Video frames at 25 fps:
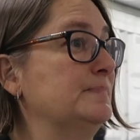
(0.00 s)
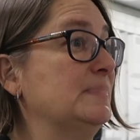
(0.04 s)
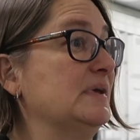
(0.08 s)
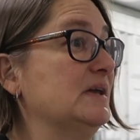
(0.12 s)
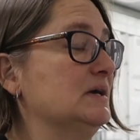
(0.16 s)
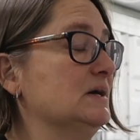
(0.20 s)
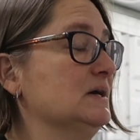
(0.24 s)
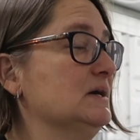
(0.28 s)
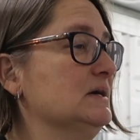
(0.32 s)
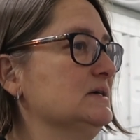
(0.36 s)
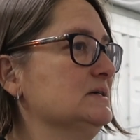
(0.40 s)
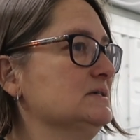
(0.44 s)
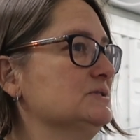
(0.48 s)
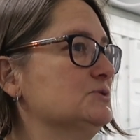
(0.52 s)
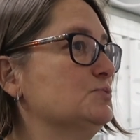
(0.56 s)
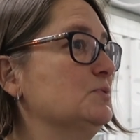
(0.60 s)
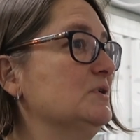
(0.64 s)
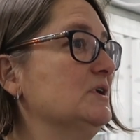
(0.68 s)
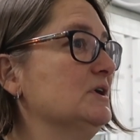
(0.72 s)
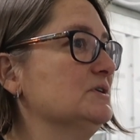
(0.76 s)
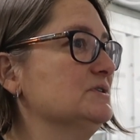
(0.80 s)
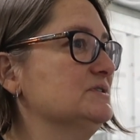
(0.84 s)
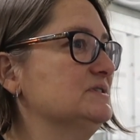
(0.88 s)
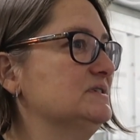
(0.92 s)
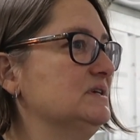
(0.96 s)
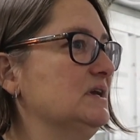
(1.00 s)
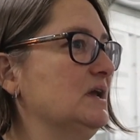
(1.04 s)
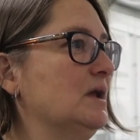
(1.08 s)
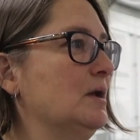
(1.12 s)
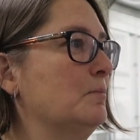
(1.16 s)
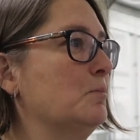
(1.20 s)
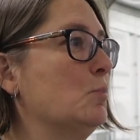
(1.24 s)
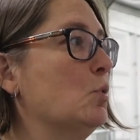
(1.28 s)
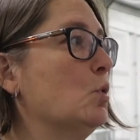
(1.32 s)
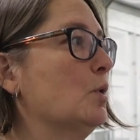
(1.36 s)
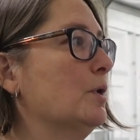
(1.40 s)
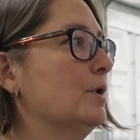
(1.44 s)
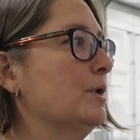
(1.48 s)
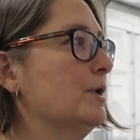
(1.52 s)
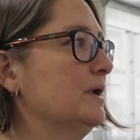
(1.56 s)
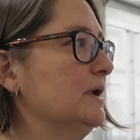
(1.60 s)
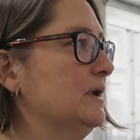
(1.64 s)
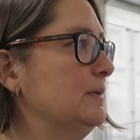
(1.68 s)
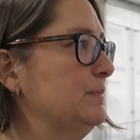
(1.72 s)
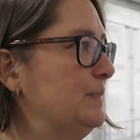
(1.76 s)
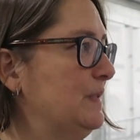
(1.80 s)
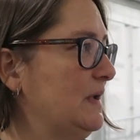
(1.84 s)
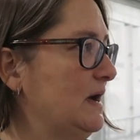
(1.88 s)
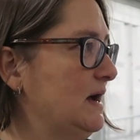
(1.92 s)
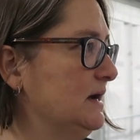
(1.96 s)
because we are seeing more
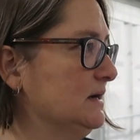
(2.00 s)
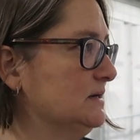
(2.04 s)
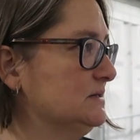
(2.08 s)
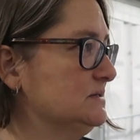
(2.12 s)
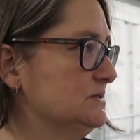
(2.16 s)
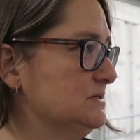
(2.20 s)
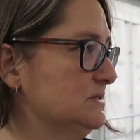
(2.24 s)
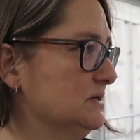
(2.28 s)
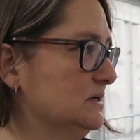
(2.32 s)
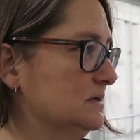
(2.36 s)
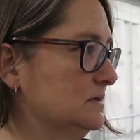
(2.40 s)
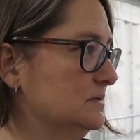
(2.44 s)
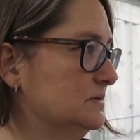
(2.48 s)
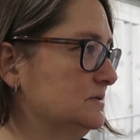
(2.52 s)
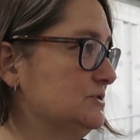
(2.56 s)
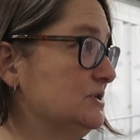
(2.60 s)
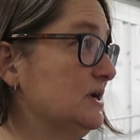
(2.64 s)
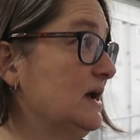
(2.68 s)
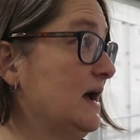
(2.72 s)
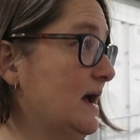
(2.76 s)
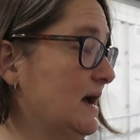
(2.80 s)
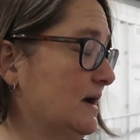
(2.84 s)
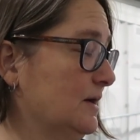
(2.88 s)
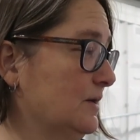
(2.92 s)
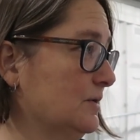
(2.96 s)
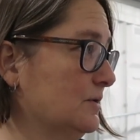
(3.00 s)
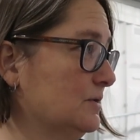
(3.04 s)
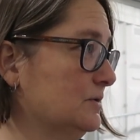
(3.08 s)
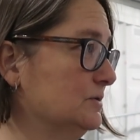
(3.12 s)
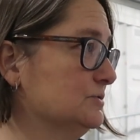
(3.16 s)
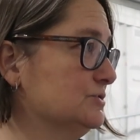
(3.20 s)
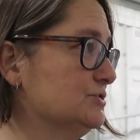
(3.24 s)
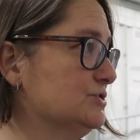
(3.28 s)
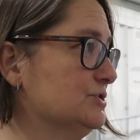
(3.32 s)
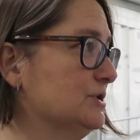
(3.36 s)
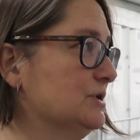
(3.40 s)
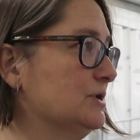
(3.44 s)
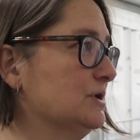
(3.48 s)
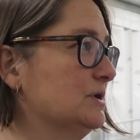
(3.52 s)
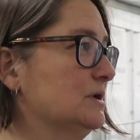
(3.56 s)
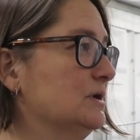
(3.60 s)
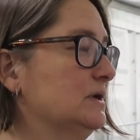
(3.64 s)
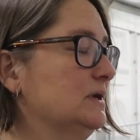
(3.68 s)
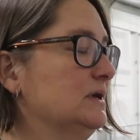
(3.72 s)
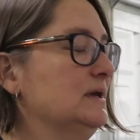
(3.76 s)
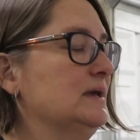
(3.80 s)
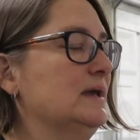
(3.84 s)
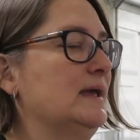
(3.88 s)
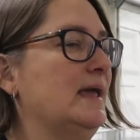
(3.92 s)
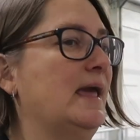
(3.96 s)
impacts to agriculture
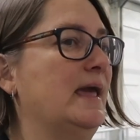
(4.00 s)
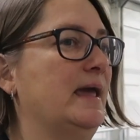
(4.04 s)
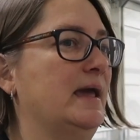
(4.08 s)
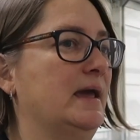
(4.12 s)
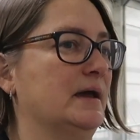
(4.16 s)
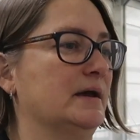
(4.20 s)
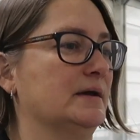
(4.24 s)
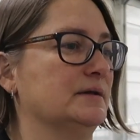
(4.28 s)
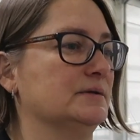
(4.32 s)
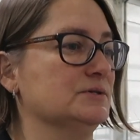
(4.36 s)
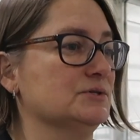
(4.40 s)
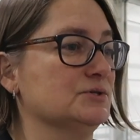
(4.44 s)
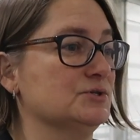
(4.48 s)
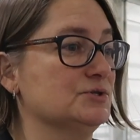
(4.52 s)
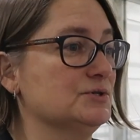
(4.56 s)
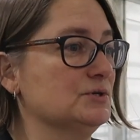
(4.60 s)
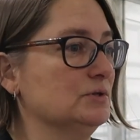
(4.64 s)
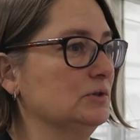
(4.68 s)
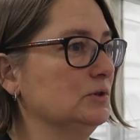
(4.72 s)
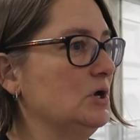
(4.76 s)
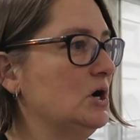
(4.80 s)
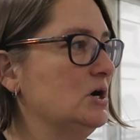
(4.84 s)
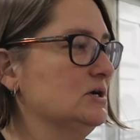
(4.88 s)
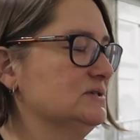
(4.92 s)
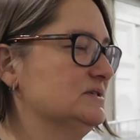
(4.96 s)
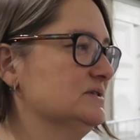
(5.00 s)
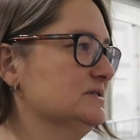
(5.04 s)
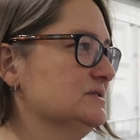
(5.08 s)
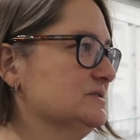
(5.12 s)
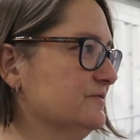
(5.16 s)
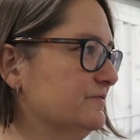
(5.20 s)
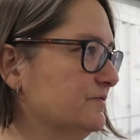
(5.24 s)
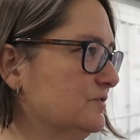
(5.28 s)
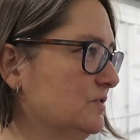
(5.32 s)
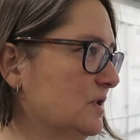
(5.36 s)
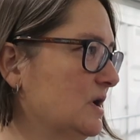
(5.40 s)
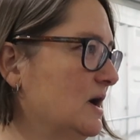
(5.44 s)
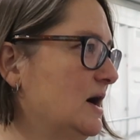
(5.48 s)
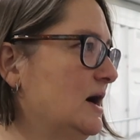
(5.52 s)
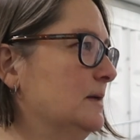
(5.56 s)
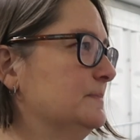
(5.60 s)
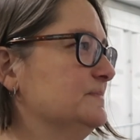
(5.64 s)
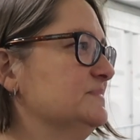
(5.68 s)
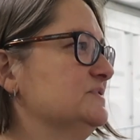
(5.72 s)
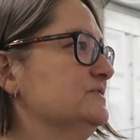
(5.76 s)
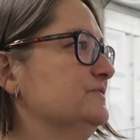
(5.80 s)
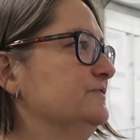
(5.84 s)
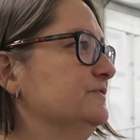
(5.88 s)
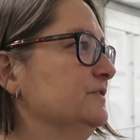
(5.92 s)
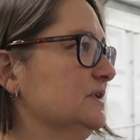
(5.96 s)
and losses of
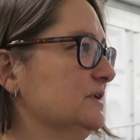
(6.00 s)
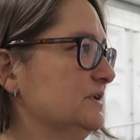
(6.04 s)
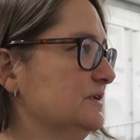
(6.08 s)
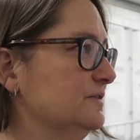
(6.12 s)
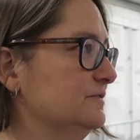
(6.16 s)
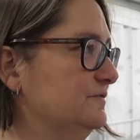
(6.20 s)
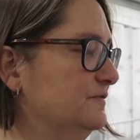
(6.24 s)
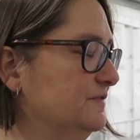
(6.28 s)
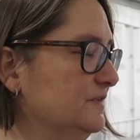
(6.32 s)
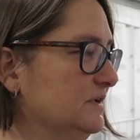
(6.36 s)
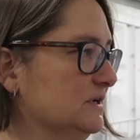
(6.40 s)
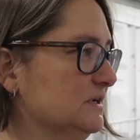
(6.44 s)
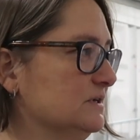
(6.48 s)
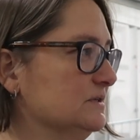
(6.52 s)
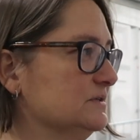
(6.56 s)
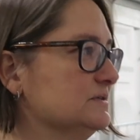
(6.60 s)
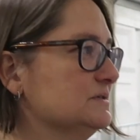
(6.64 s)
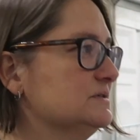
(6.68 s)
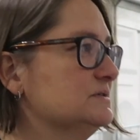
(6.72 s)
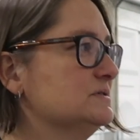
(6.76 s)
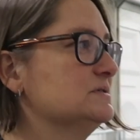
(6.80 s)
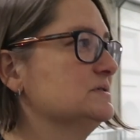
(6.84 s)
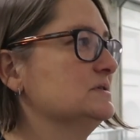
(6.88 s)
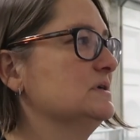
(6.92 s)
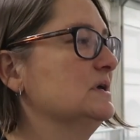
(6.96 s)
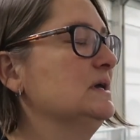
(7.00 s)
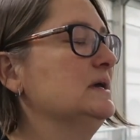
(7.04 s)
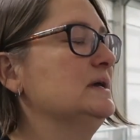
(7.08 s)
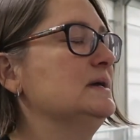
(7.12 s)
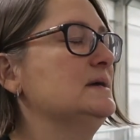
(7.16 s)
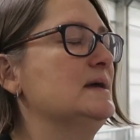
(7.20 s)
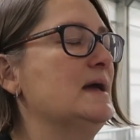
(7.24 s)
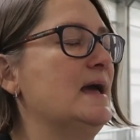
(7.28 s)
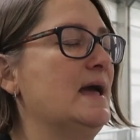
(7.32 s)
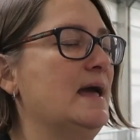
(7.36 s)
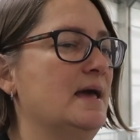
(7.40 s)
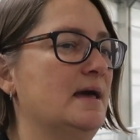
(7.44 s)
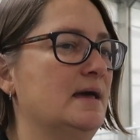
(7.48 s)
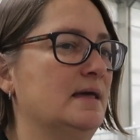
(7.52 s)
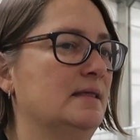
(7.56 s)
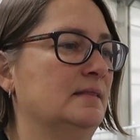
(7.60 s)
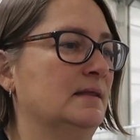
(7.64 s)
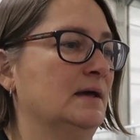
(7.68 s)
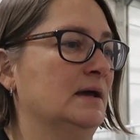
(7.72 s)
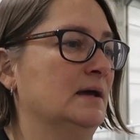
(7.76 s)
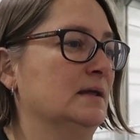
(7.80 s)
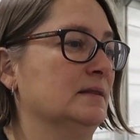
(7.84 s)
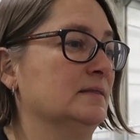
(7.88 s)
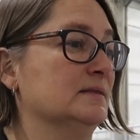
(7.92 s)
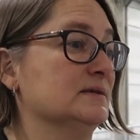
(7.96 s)
crops, flooded fields. And
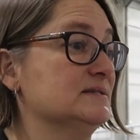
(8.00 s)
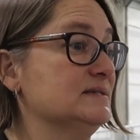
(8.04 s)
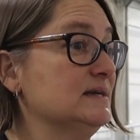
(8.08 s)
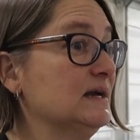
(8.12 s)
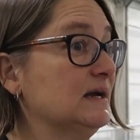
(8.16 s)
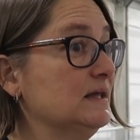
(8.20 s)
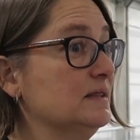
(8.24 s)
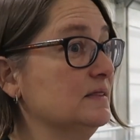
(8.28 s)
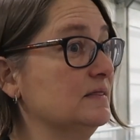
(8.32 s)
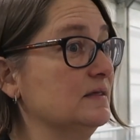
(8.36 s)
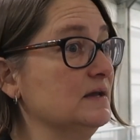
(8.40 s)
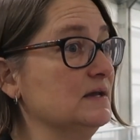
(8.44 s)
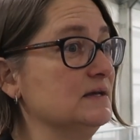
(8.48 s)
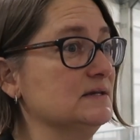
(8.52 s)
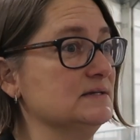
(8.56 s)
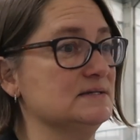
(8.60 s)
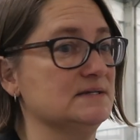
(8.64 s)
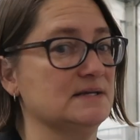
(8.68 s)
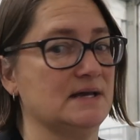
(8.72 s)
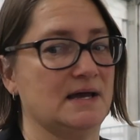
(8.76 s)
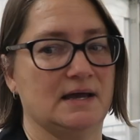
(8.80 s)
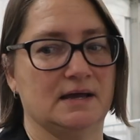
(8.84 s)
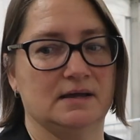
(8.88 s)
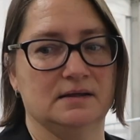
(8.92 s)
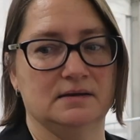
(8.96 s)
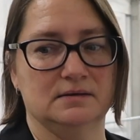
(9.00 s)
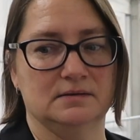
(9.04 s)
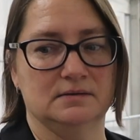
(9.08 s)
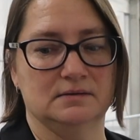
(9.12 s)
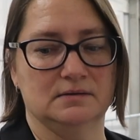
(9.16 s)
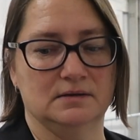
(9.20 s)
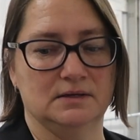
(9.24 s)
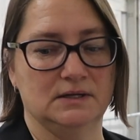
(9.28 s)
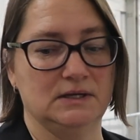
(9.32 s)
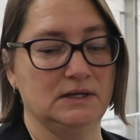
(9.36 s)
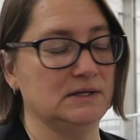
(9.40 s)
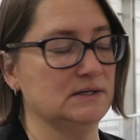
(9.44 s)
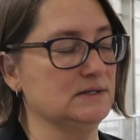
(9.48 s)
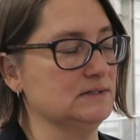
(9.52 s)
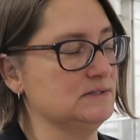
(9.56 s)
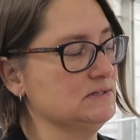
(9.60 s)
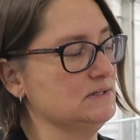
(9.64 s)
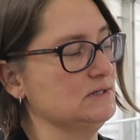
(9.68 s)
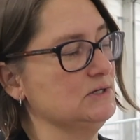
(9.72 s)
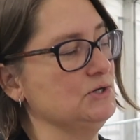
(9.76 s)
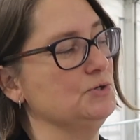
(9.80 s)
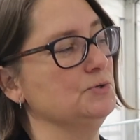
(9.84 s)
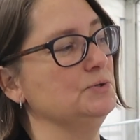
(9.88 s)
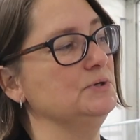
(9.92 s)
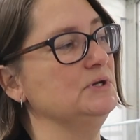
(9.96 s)
then the second thing is that it's
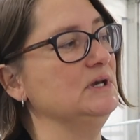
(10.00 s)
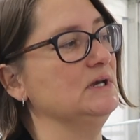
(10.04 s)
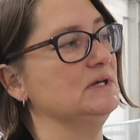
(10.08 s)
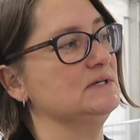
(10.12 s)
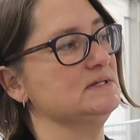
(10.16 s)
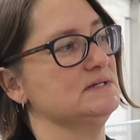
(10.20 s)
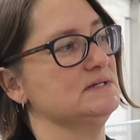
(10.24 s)
a unique